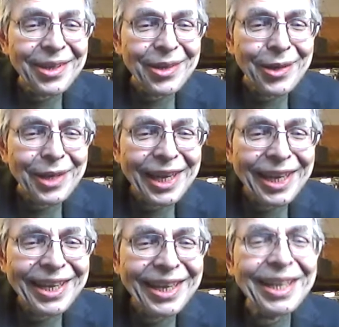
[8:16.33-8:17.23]

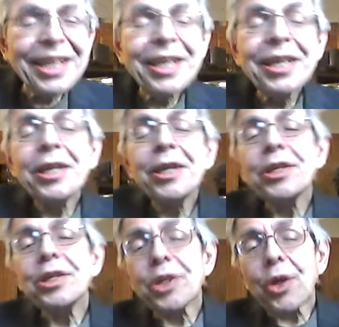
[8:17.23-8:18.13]
Okay?
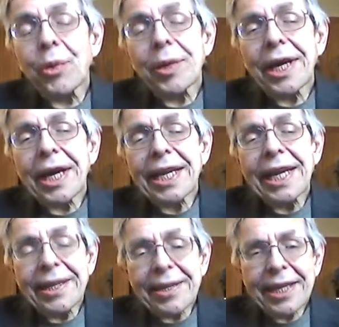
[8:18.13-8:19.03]
So
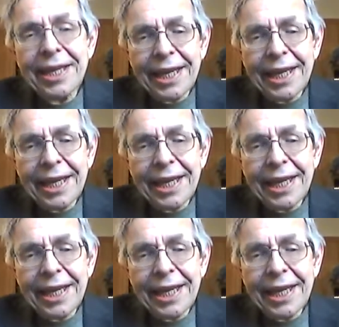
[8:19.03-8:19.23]
again,